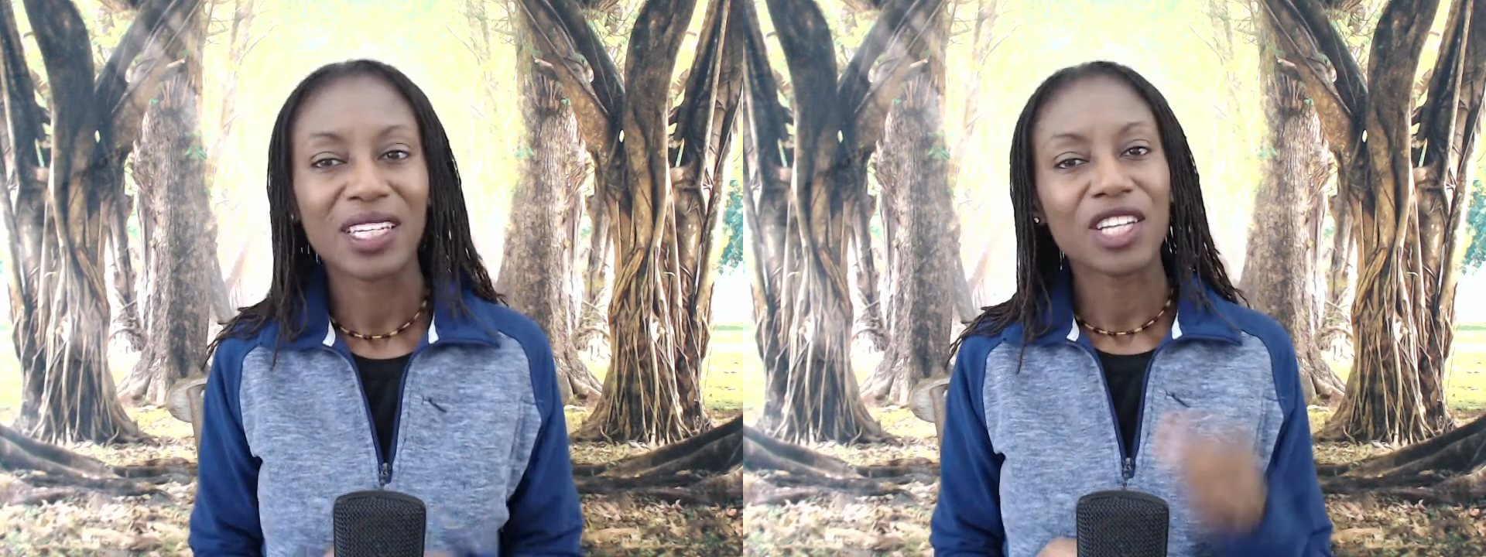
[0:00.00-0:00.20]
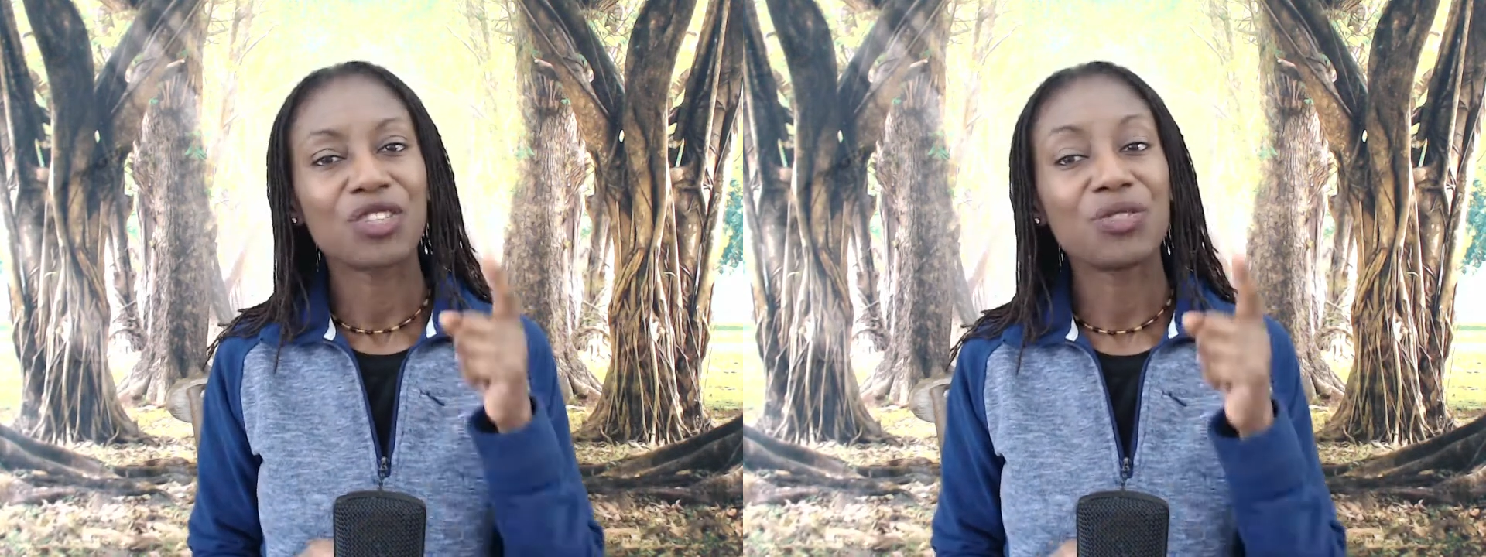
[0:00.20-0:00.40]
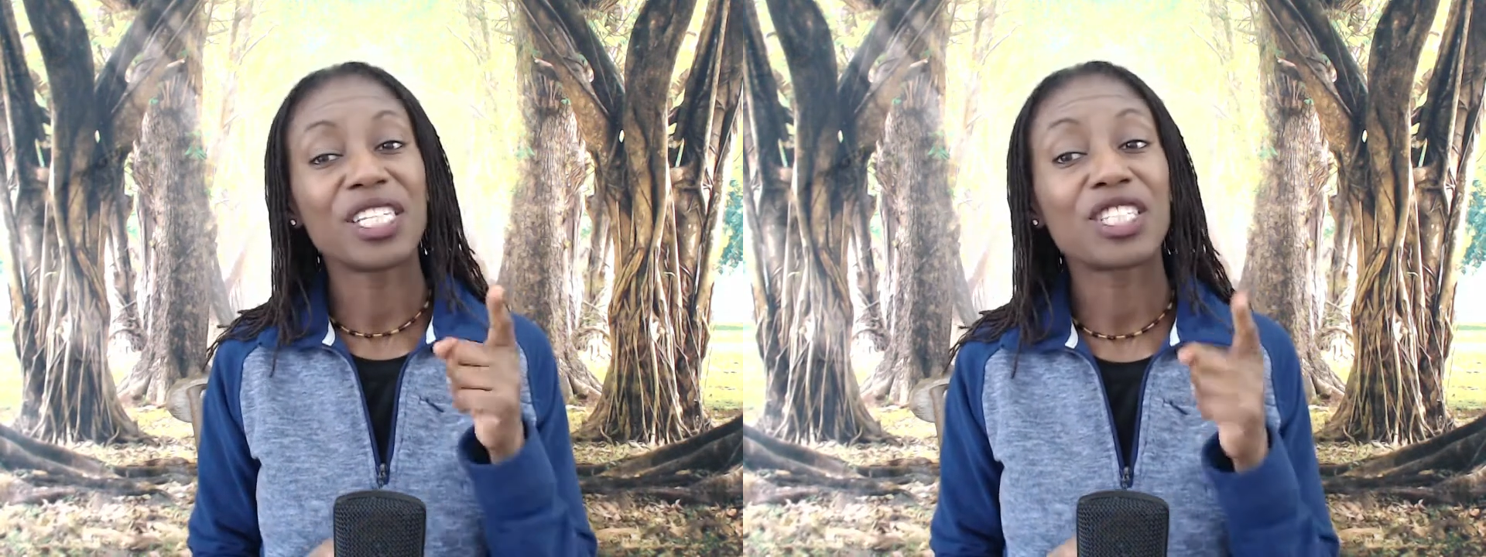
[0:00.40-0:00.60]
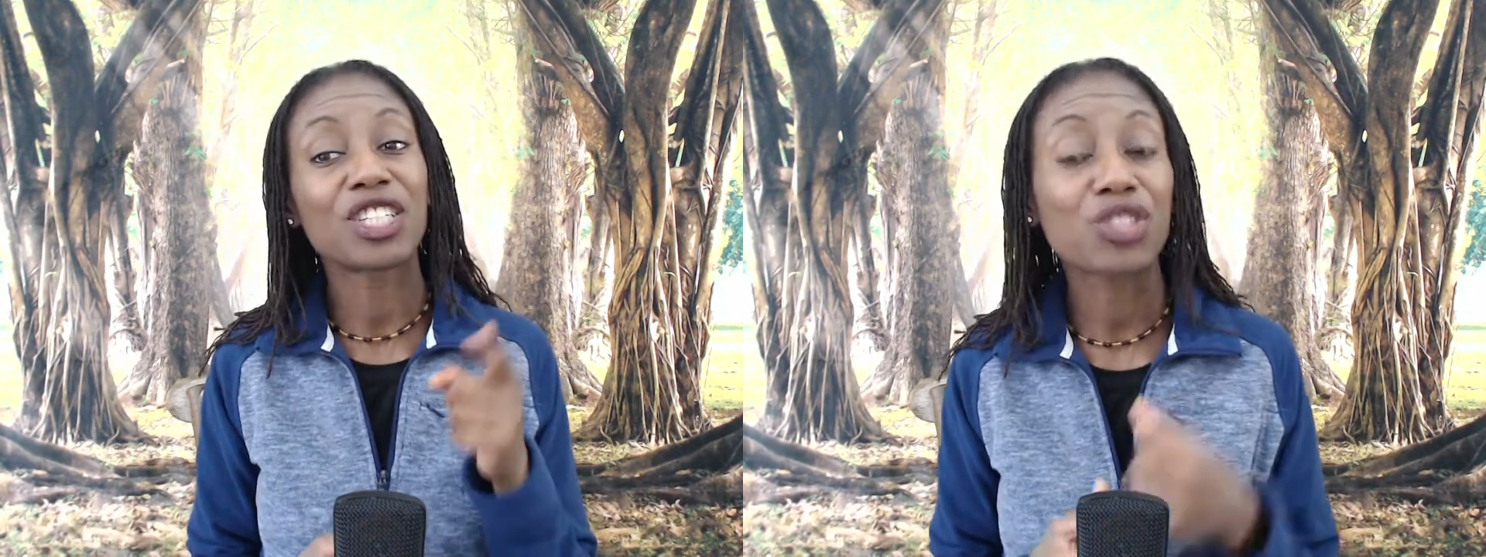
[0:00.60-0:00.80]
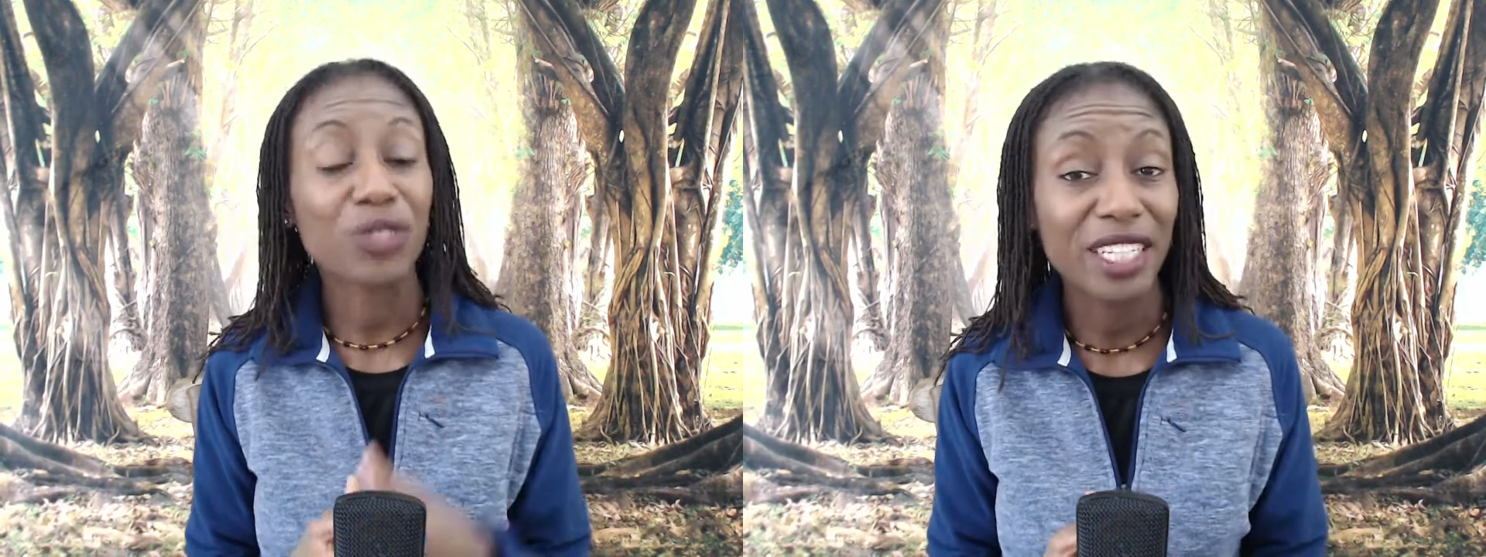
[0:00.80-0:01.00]
You need to
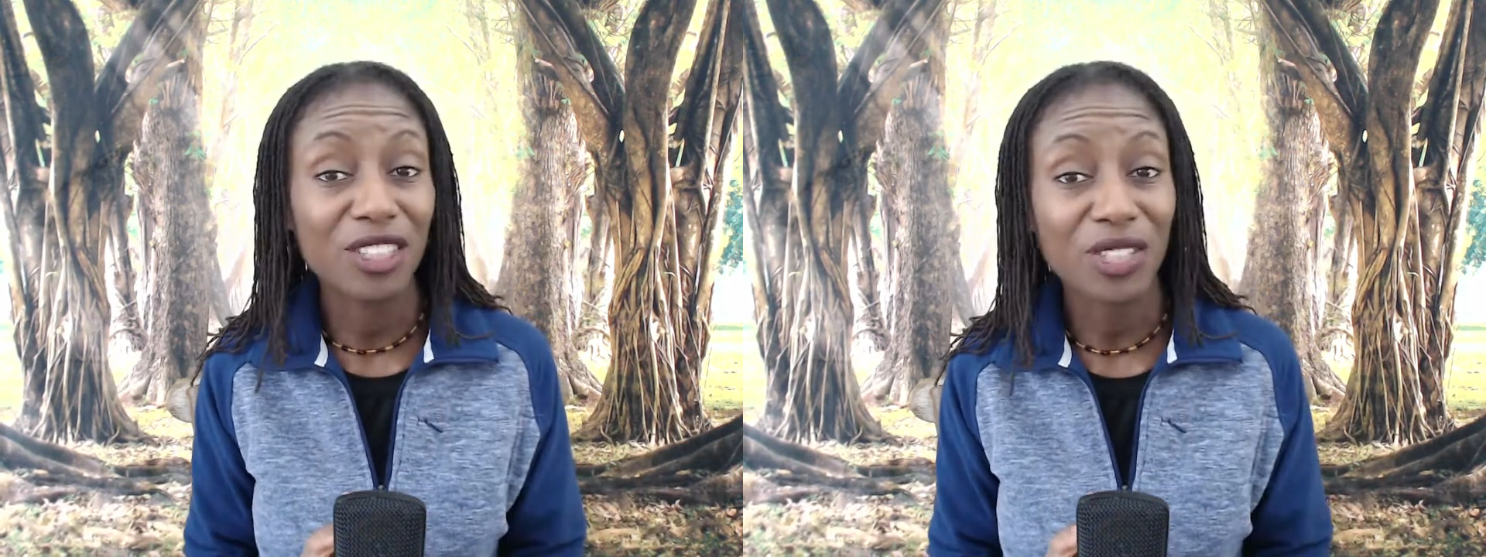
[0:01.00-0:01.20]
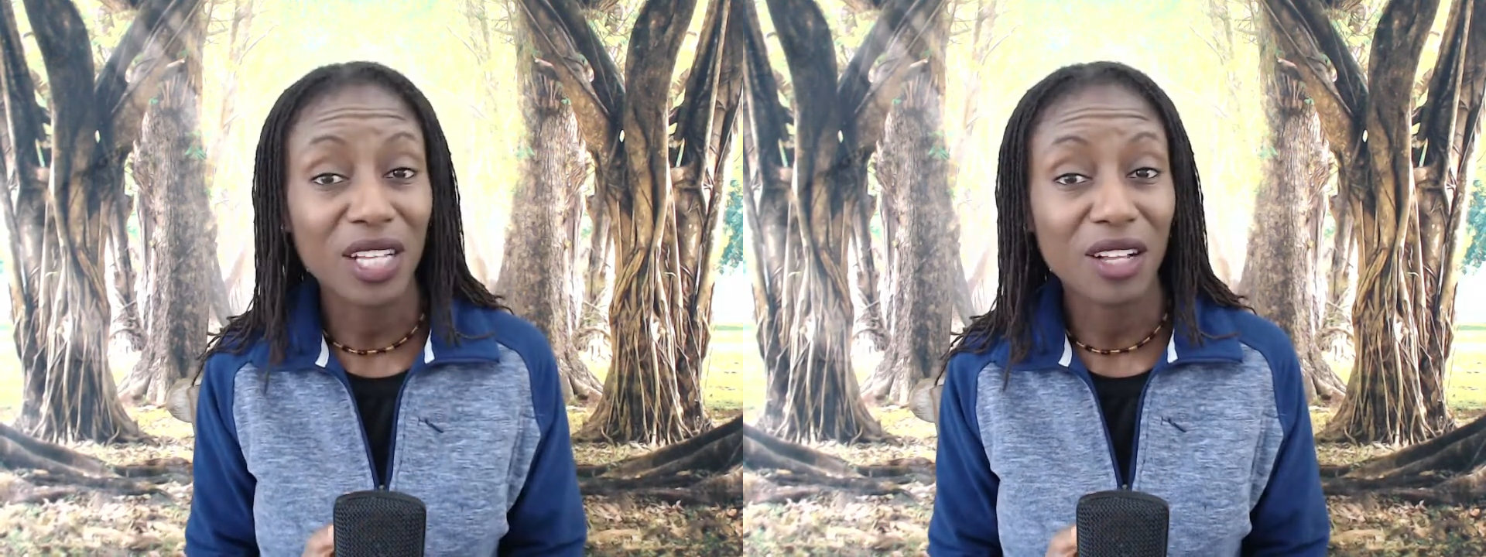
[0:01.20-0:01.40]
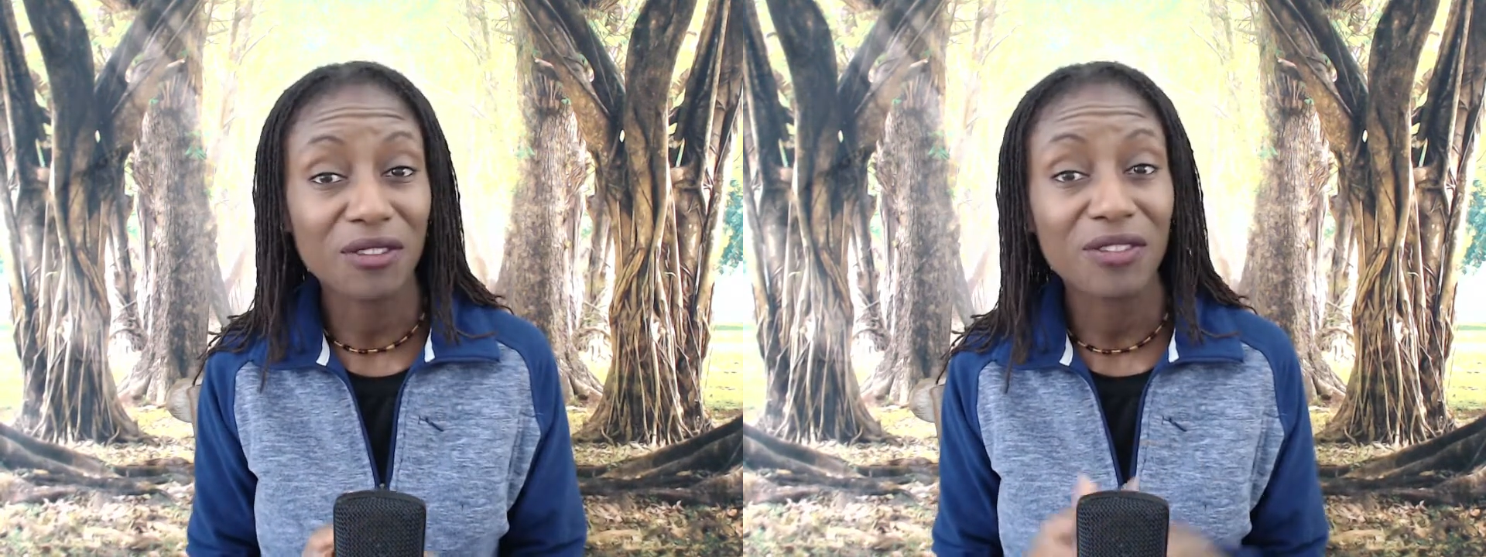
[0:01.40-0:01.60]
train yourself